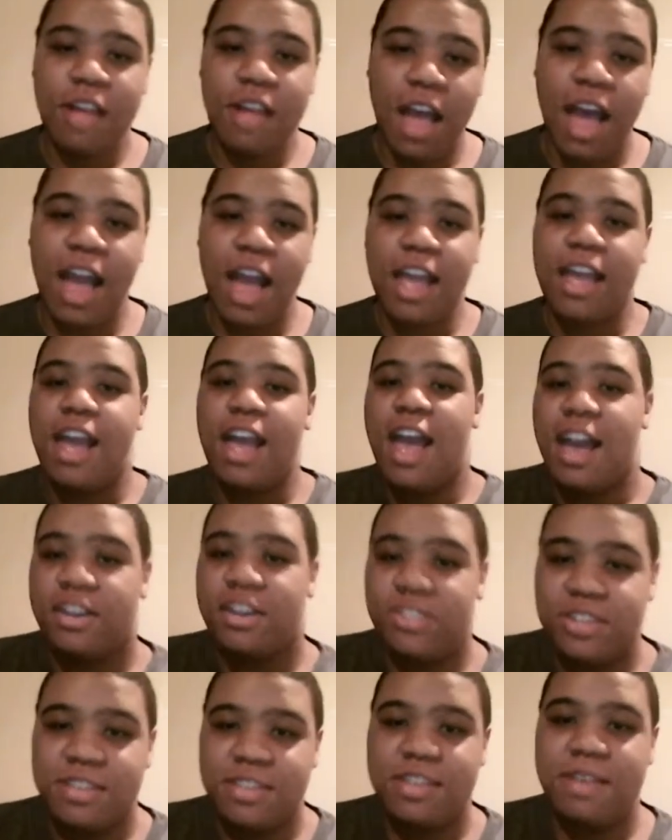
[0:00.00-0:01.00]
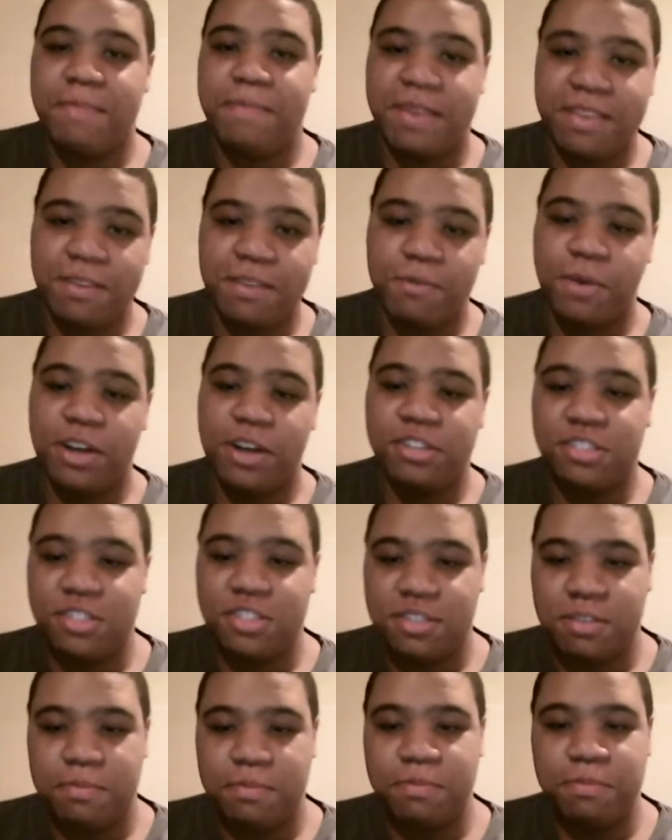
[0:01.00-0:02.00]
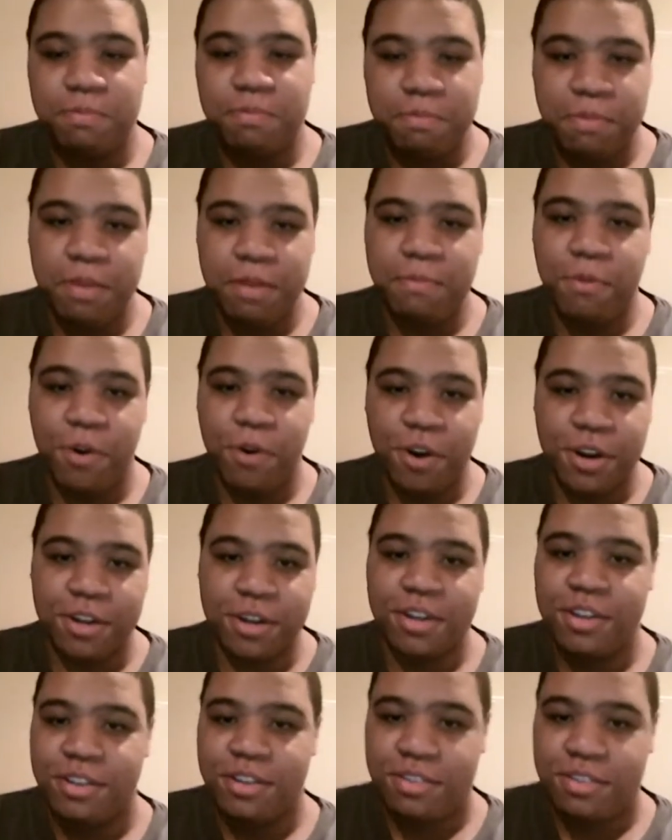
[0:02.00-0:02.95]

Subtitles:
I can actually see myself watching this a bit more.